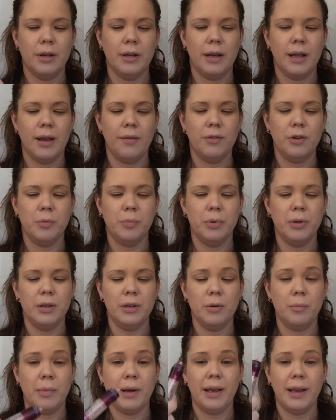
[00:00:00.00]
and having to put
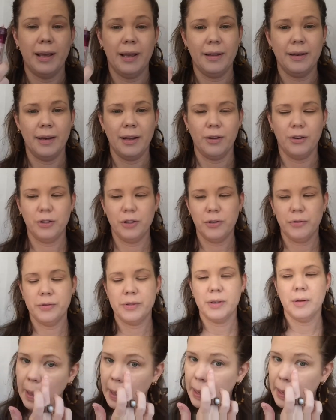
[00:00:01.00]
it on my hand now to use it.